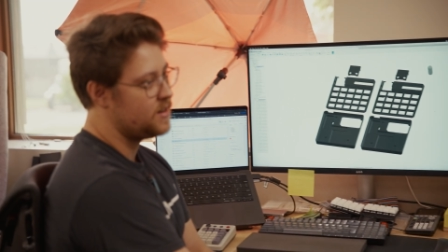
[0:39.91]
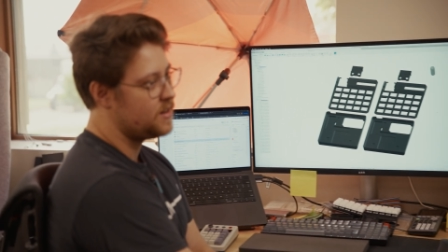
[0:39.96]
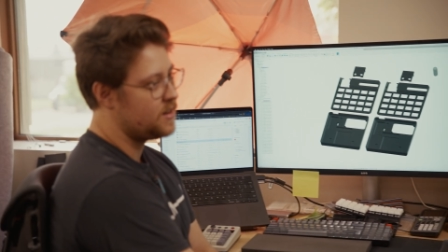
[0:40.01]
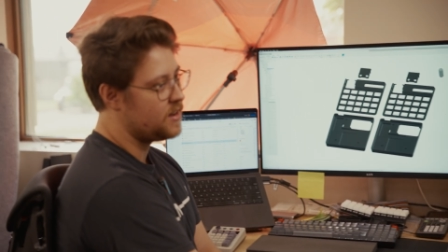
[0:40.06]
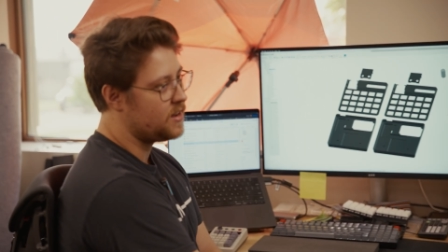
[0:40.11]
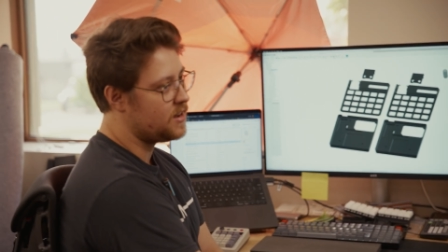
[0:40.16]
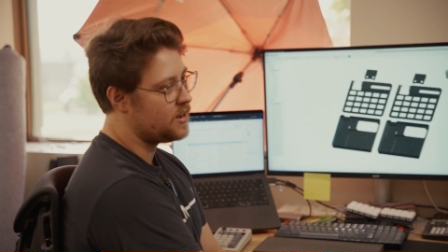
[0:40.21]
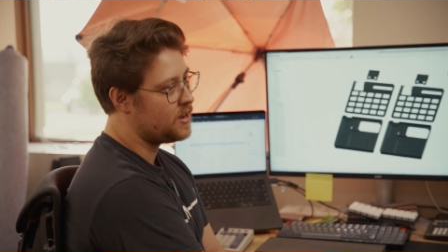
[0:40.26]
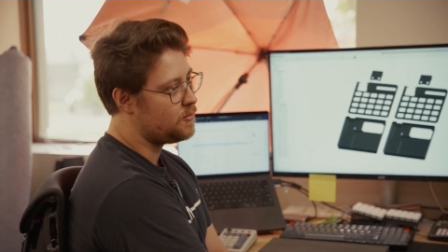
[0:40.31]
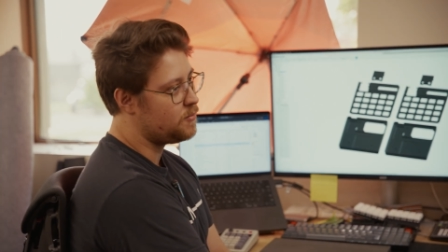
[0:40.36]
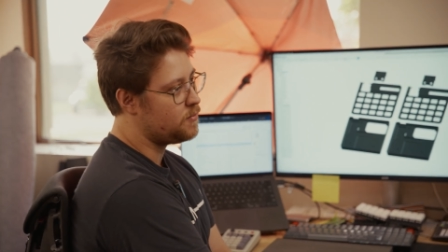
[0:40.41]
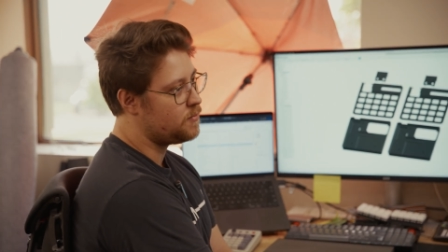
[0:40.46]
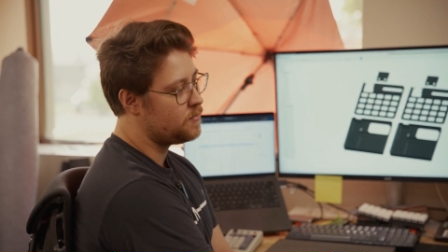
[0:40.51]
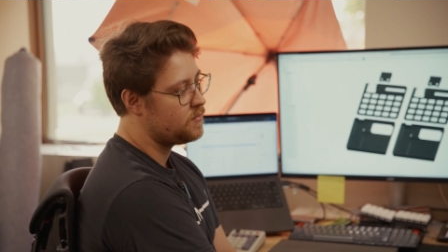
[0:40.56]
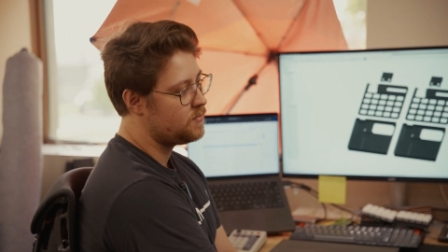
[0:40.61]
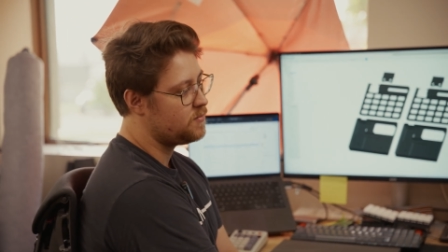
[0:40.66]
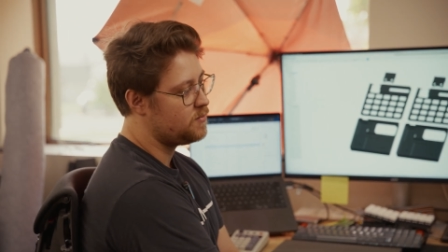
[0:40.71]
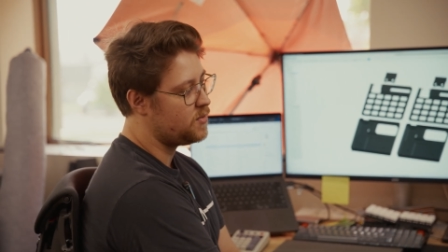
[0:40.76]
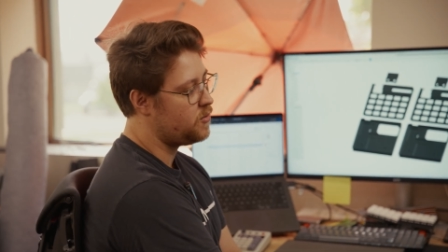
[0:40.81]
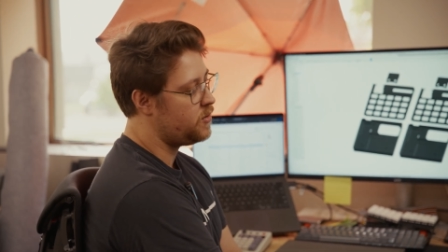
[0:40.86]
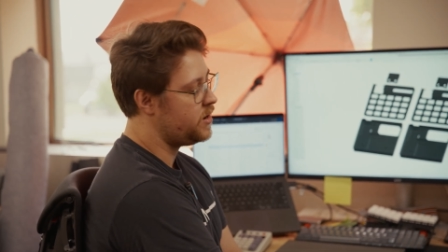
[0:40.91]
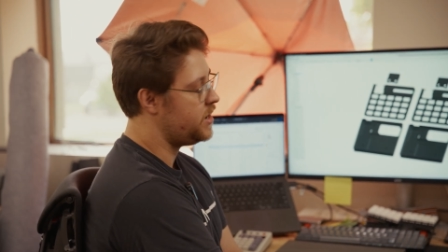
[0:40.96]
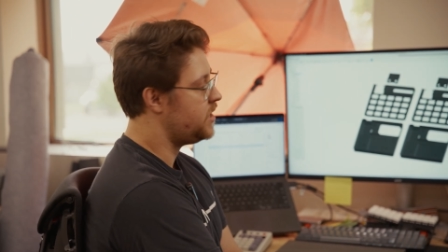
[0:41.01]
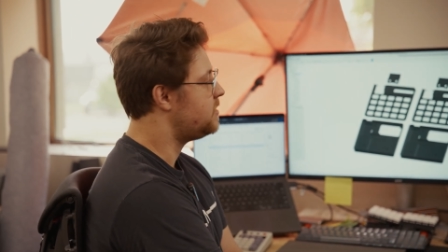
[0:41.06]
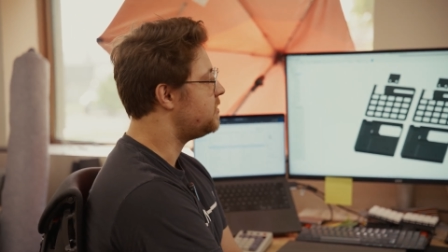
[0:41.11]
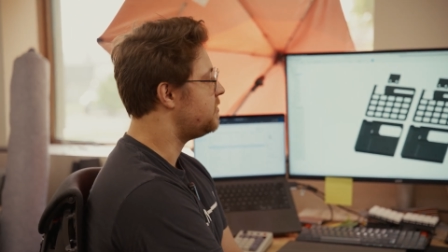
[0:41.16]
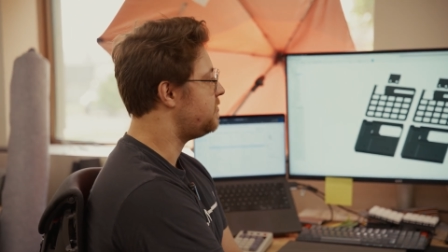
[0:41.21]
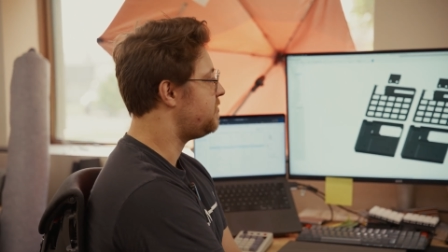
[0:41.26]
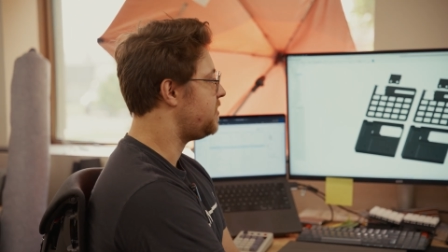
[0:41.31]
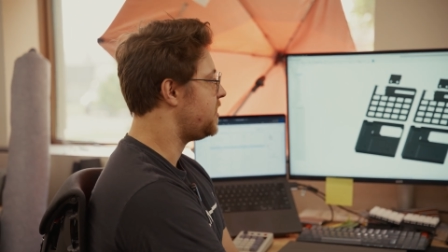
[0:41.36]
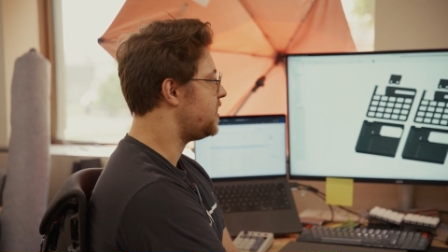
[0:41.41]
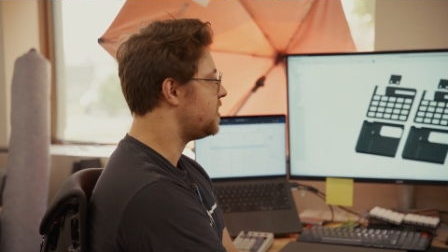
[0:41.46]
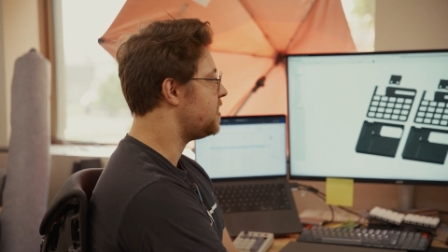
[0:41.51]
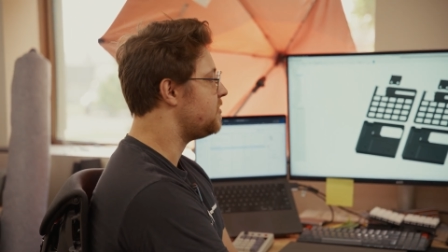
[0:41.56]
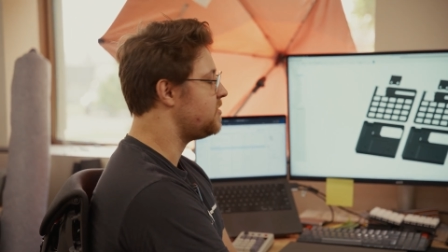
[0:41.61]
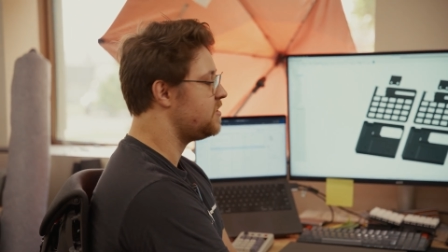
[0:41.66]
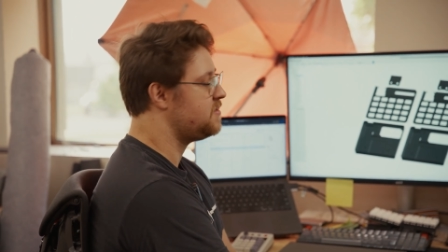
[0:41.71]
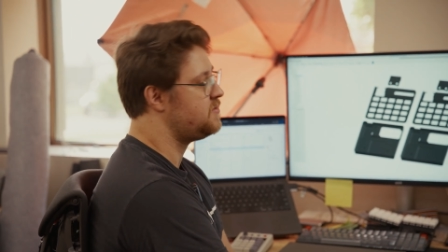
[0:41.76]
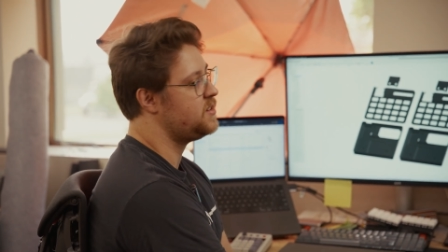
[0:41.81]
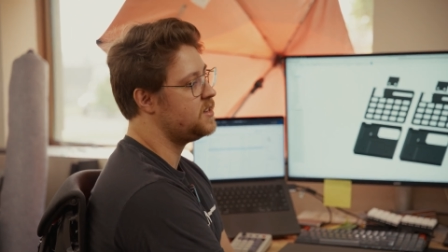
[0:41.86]
okay. But we need to figure
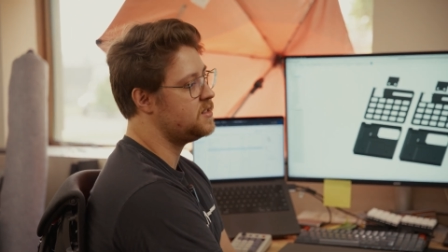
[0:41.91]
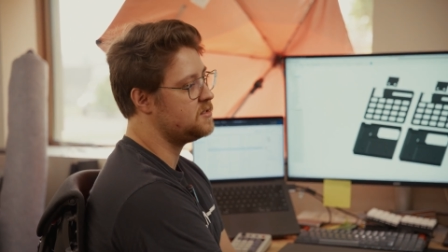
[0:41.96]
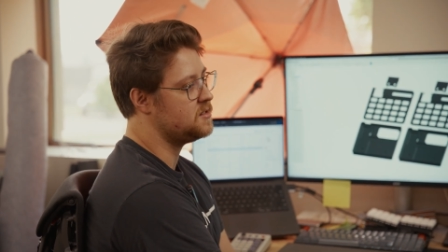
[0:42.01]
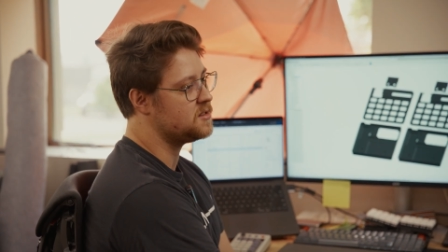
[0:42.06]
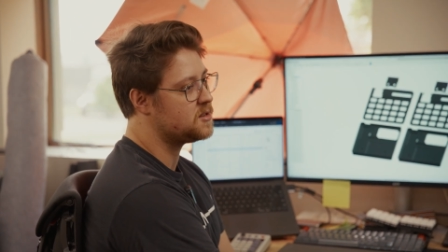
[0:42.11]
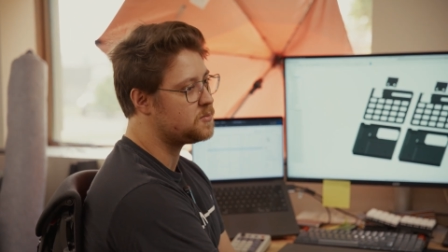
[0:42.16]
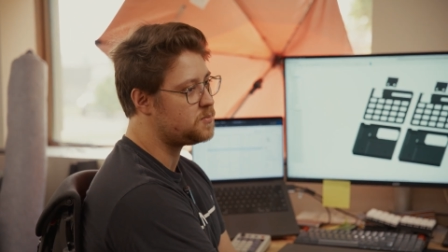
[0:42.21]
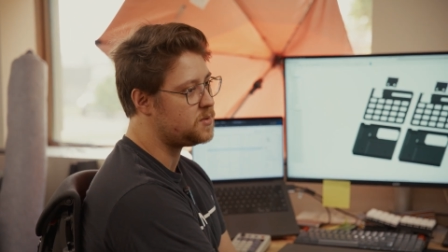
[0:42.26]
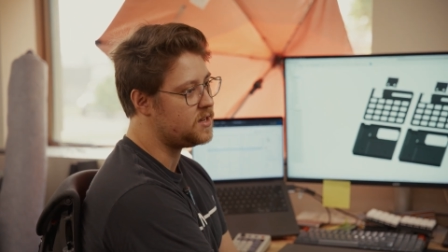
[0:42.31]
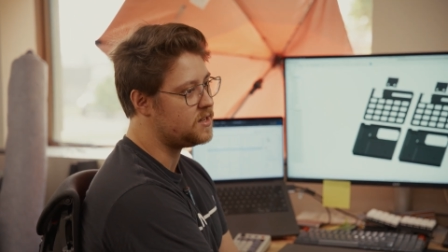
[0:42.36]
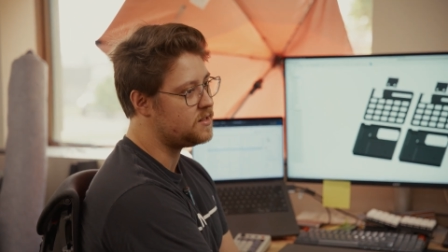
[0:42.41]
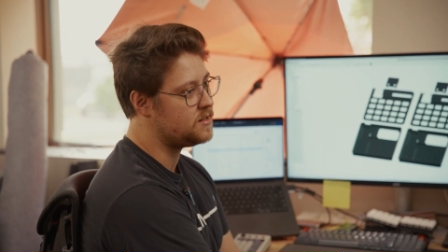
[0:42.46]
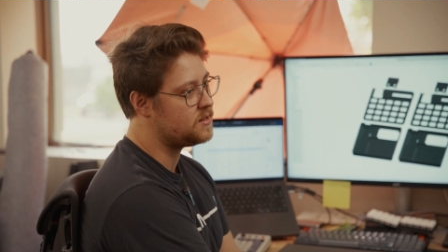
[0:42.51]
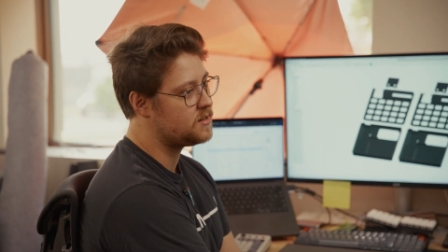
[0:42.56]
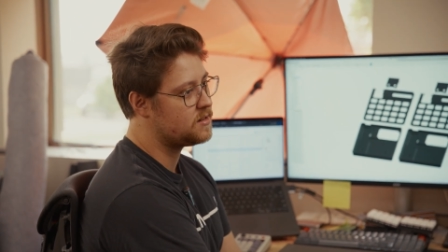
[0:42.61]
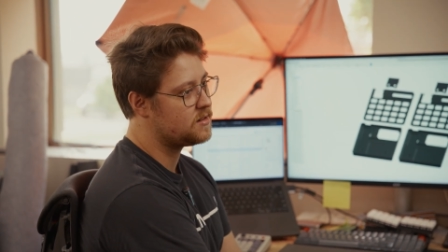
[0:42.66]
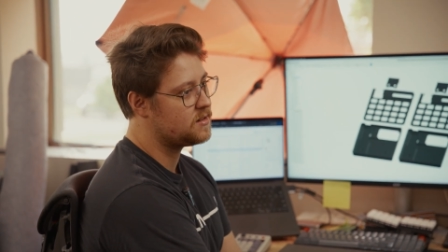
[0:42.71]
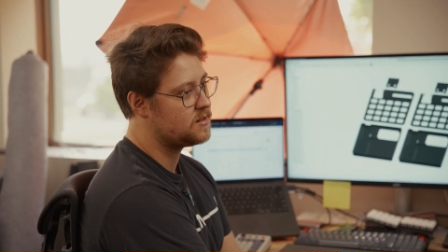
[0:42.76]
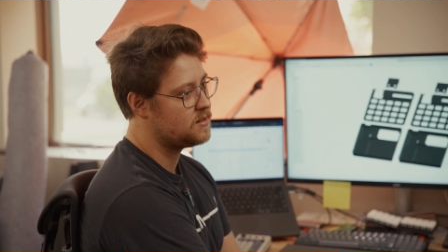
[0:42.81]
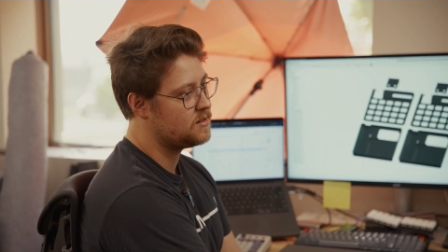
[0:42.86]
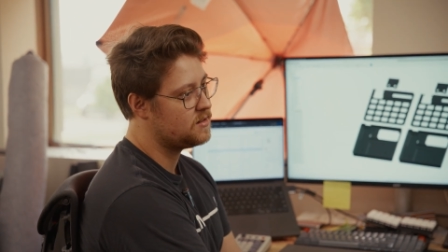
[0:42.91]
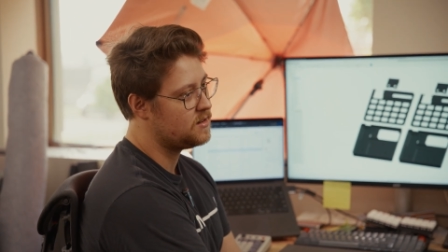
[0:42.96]
out the feeds and speeds